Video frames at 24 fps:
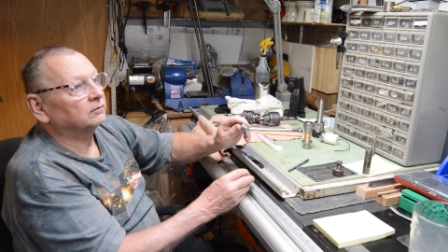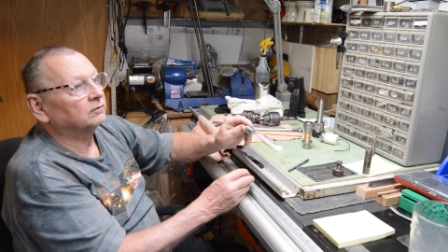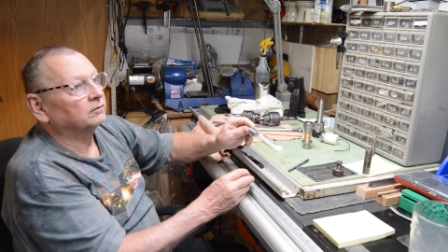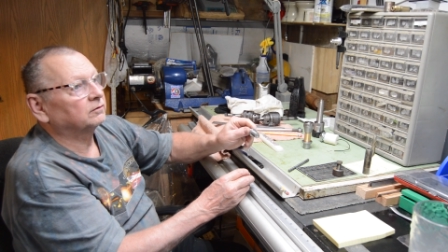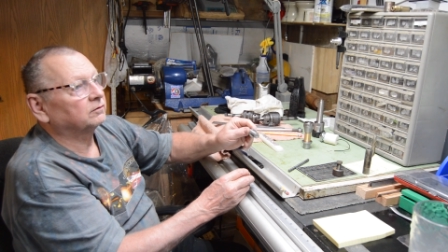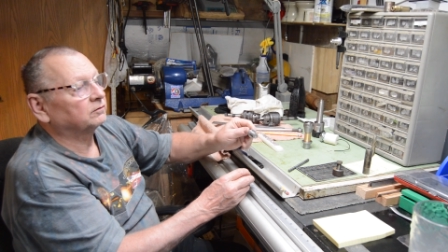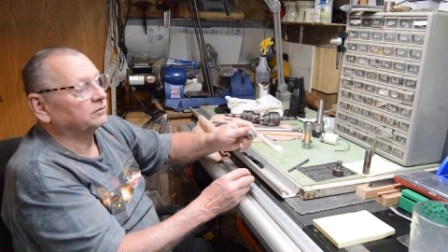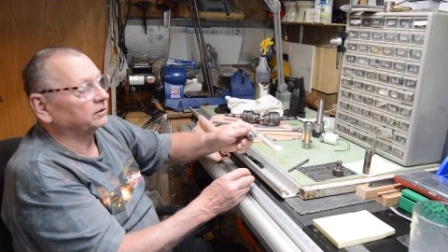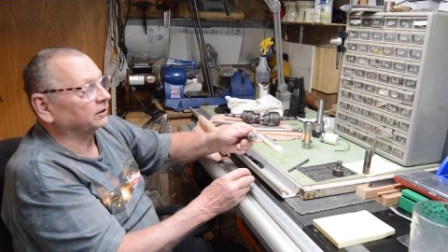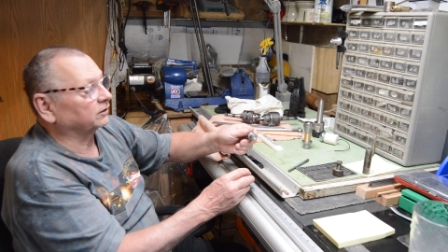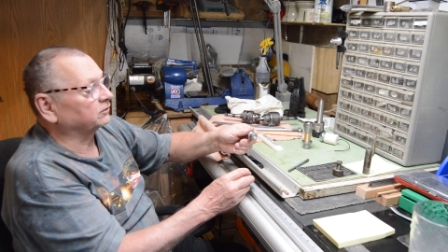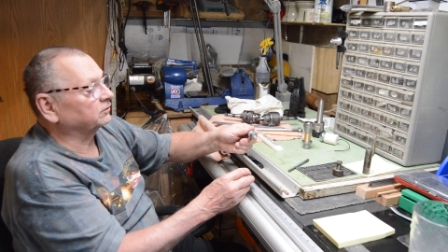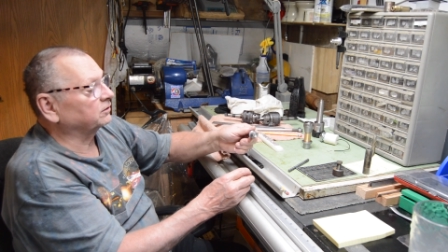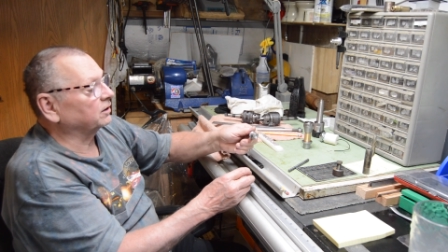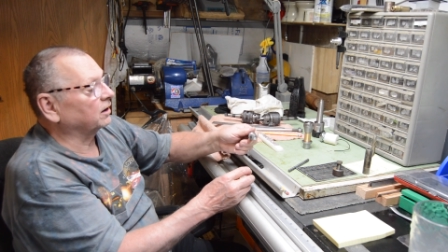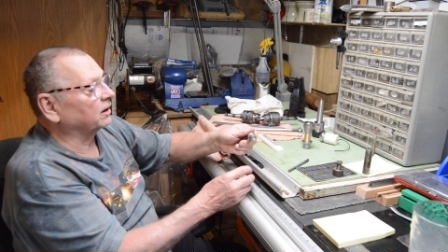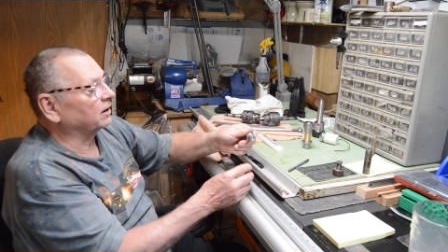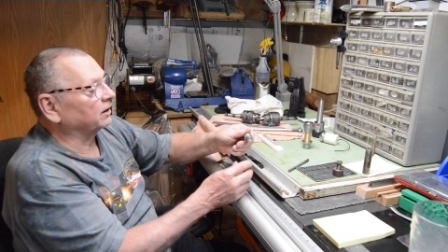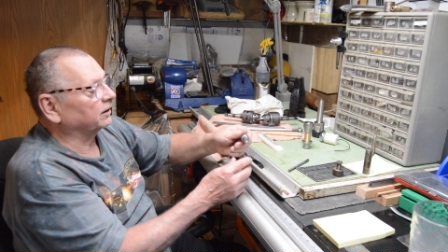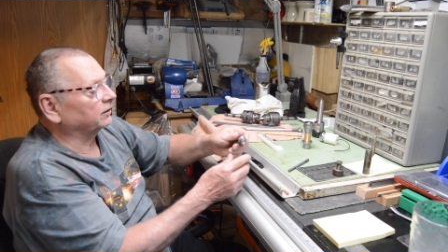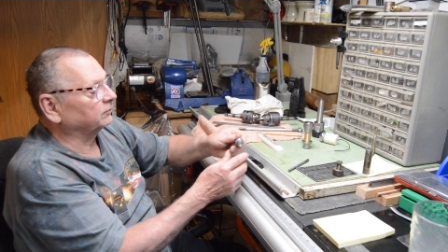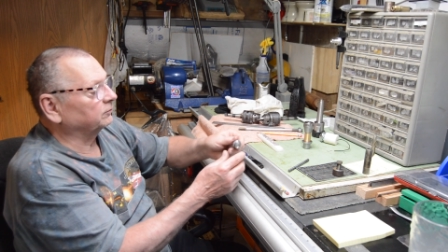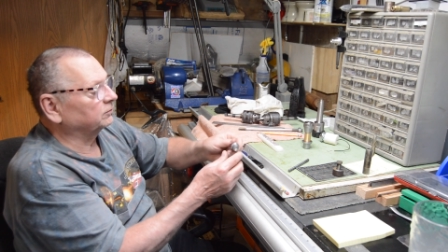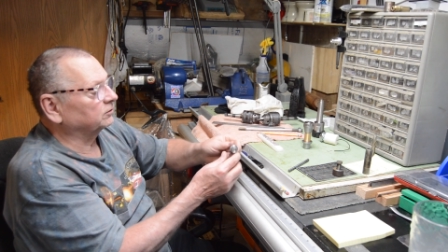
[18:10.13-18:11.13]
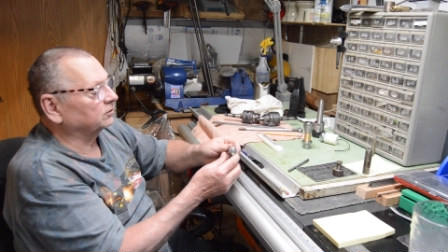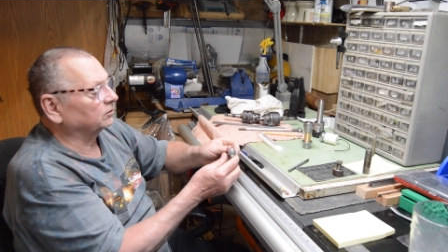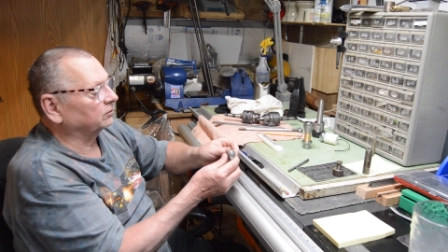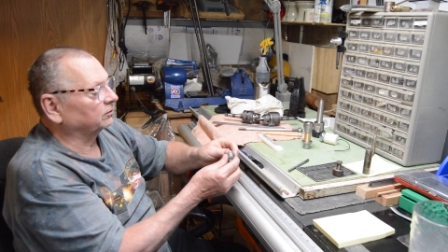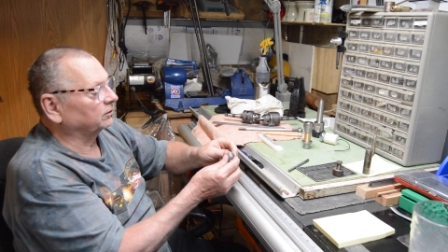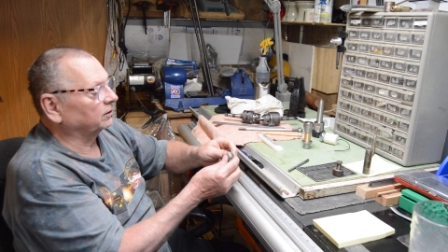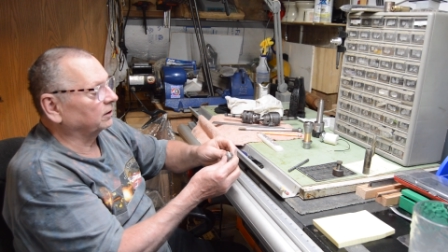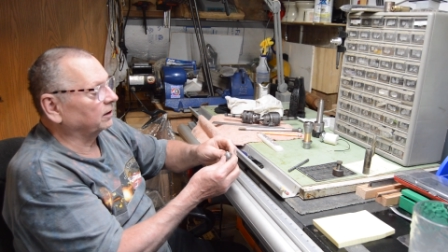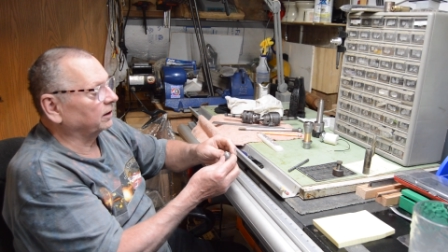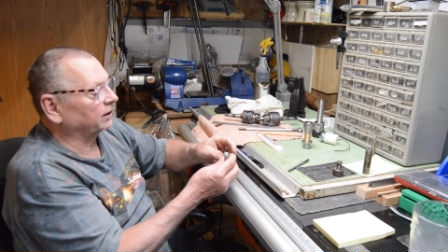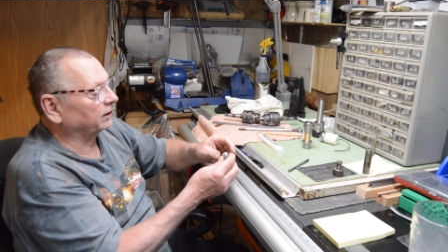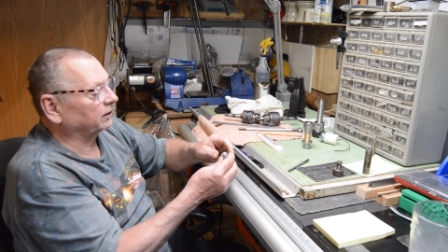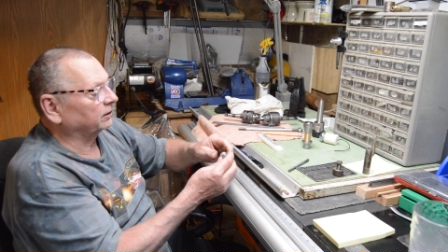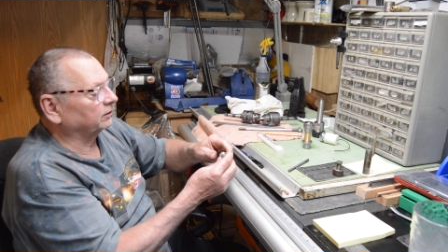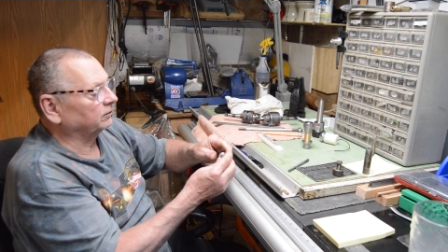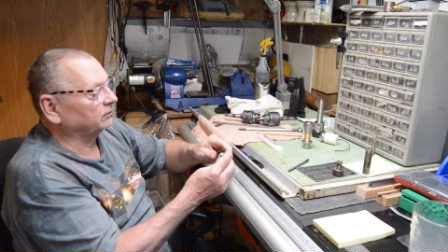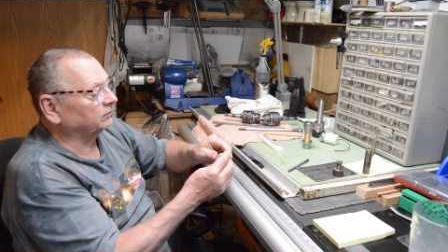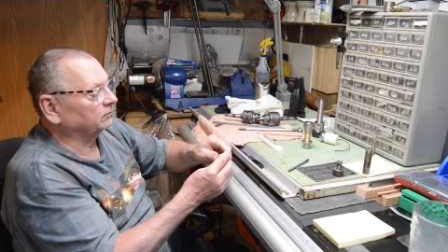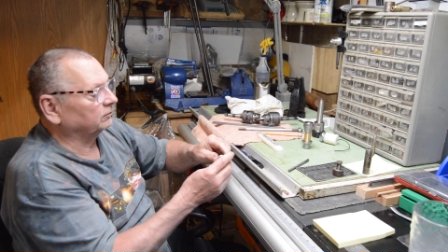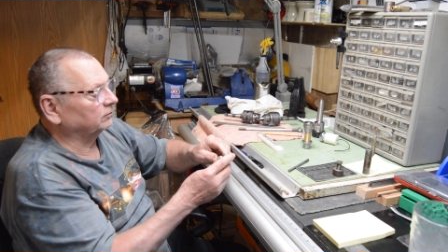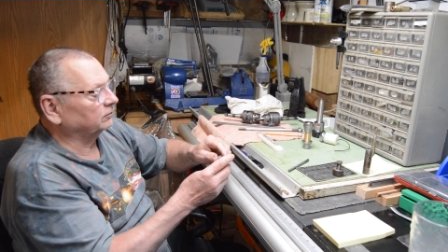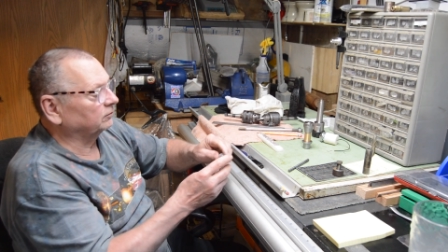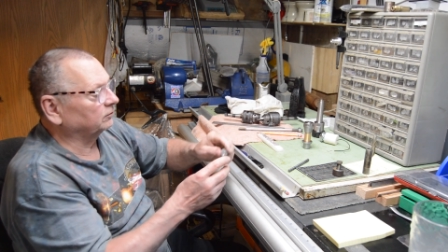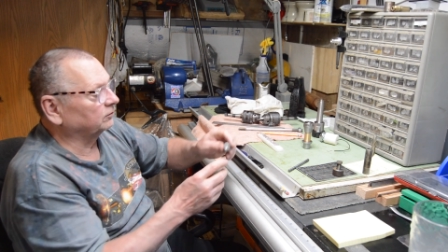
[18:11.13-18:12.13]
six times so that I
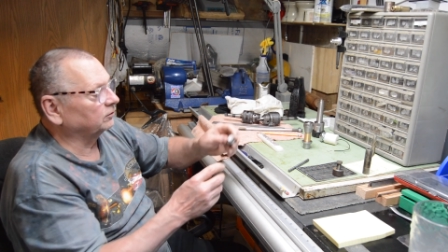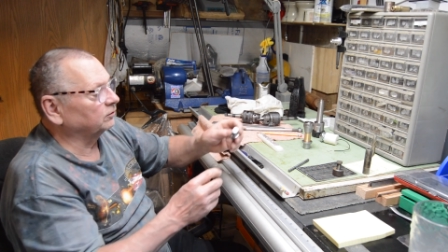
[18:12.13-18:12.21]
can